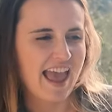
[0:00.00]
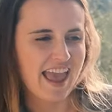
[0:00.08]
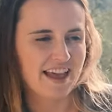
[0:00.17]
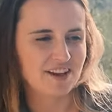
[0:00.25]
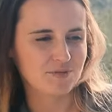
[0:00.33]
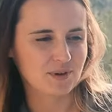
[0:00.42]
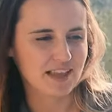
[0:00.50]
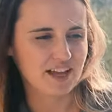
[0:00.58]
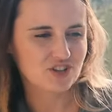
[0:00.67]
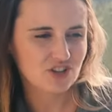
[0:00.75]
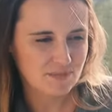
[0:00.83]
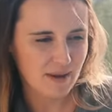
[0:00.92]
And when
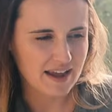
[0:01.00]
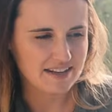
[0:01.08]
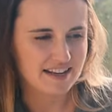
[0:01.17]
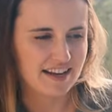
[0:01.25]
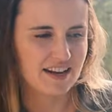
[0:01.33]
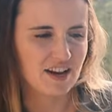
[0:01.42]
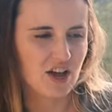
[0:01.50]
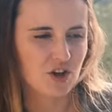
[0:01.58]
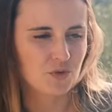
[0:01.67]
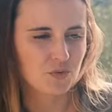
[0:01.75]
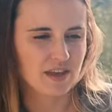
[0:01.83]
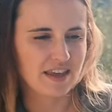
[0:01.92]
that trip ended,
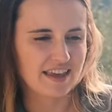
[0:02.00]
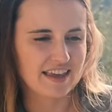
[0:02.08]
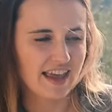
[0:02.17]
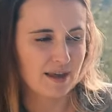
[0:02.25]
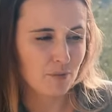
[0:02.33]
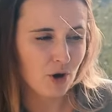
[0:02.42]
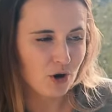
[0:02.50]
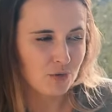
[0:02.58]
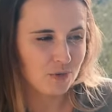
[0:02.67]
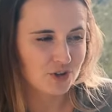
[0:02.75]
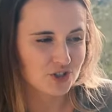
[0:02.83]
we came home